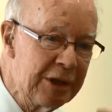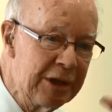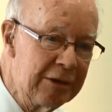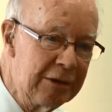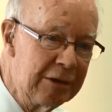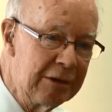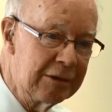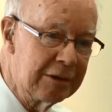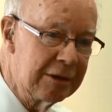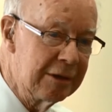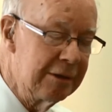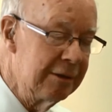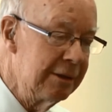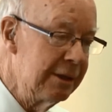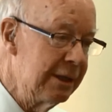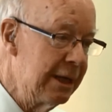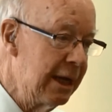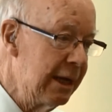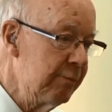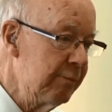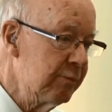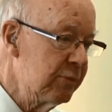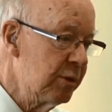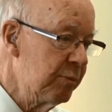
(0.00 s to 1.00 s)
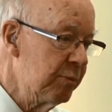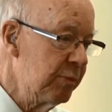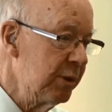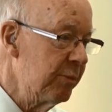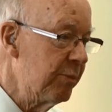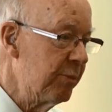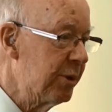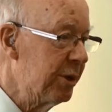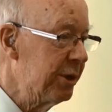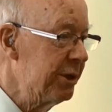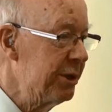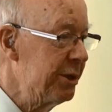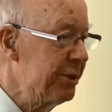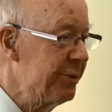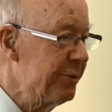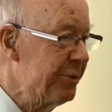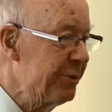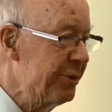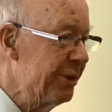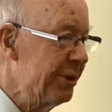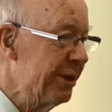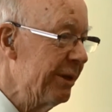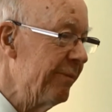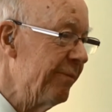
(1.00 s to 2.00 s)
they're not condemned to be bright
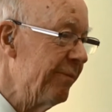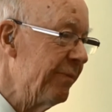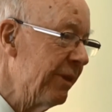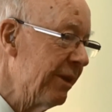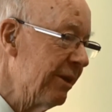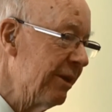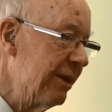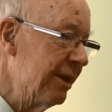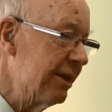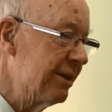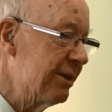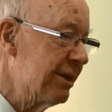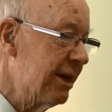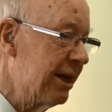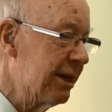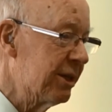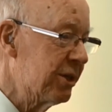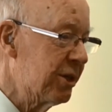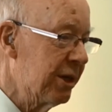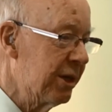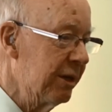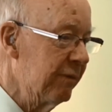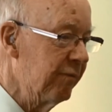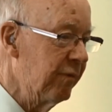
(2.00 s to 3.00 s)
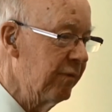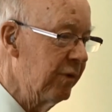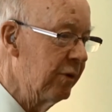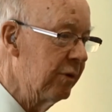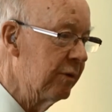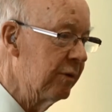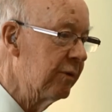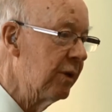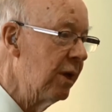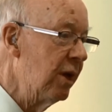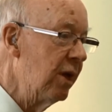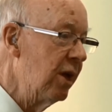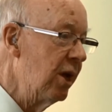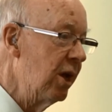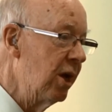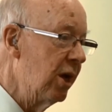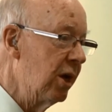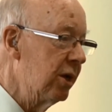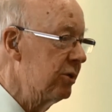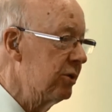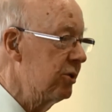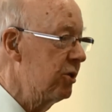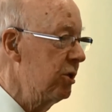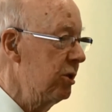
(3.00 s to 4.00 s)
or dim, they're task involved.
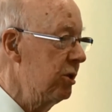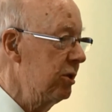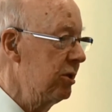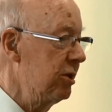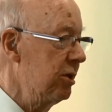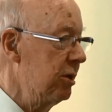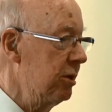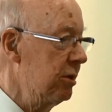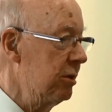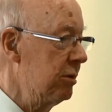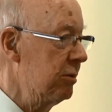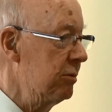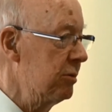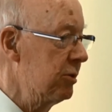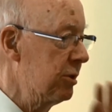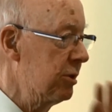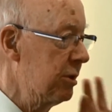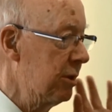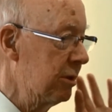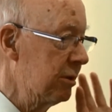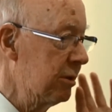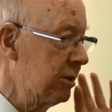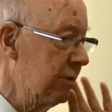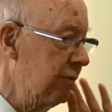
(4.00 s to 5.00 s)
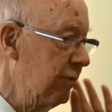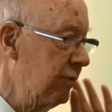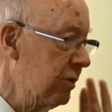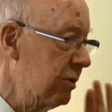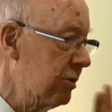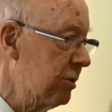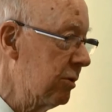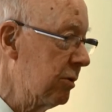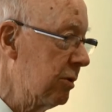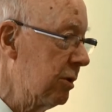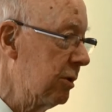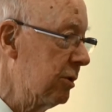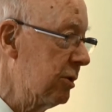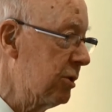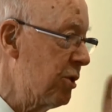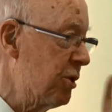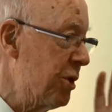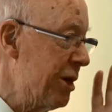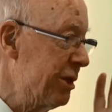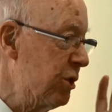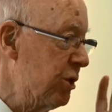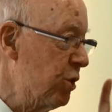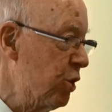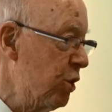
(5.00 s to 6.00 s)
And she shows that if you took a
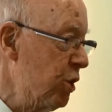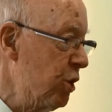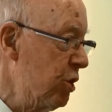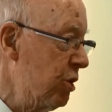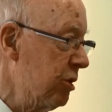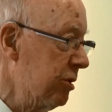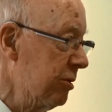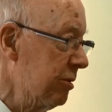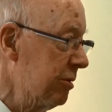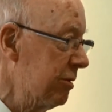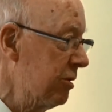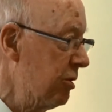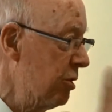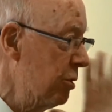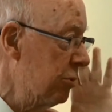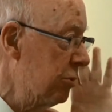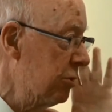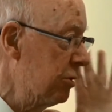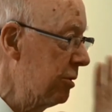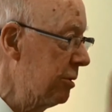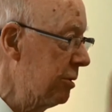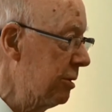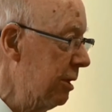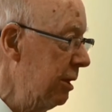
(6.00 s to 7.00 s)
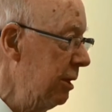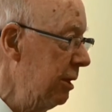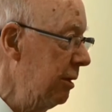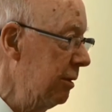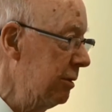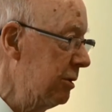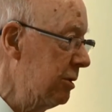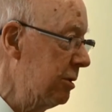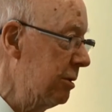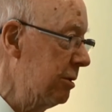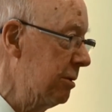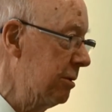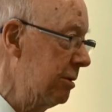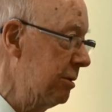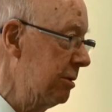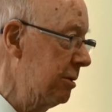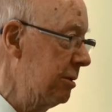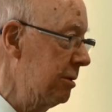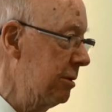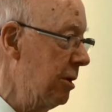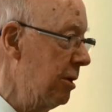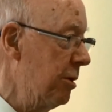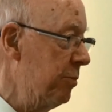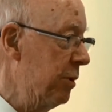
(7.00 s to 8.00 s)
transition, children leave
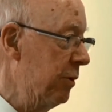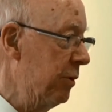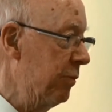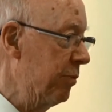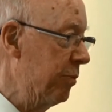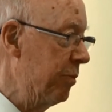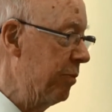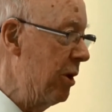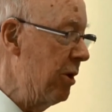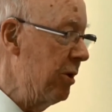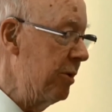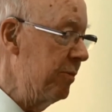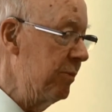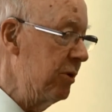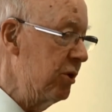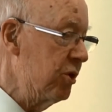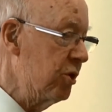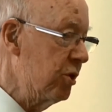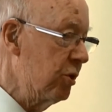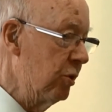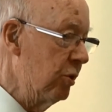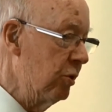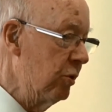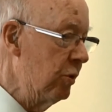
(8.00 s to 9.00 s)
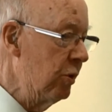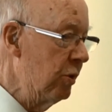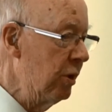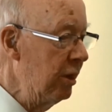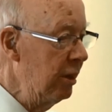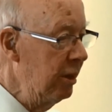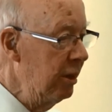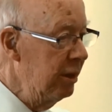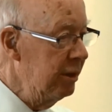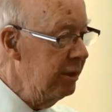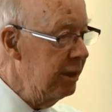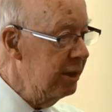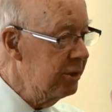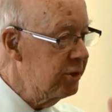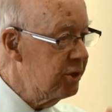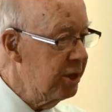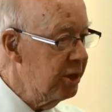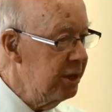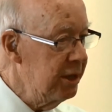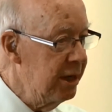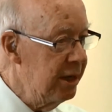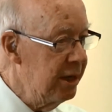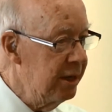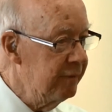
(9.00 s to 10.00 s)
top of primary school and then
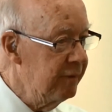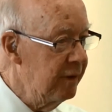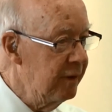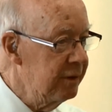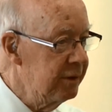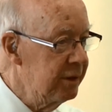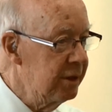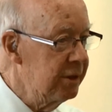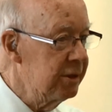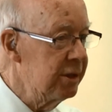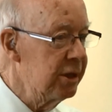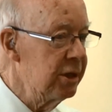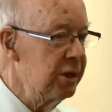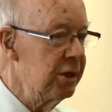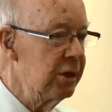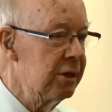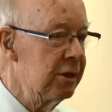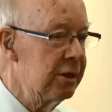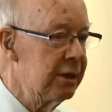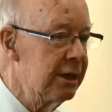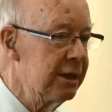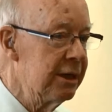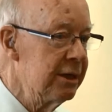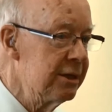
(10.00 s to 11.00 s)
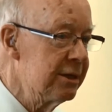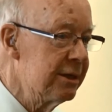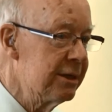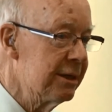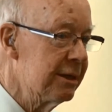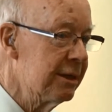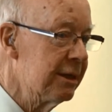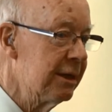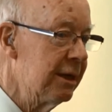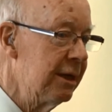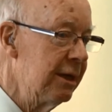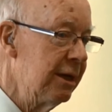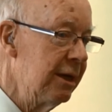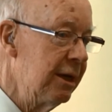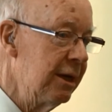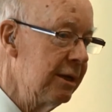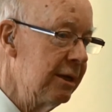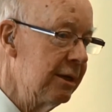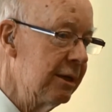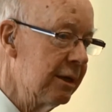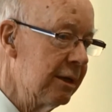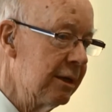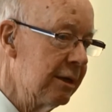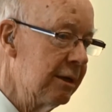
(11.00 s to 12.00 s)
see how they'd done a year later
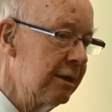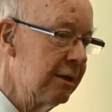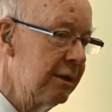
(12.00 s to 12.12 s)
in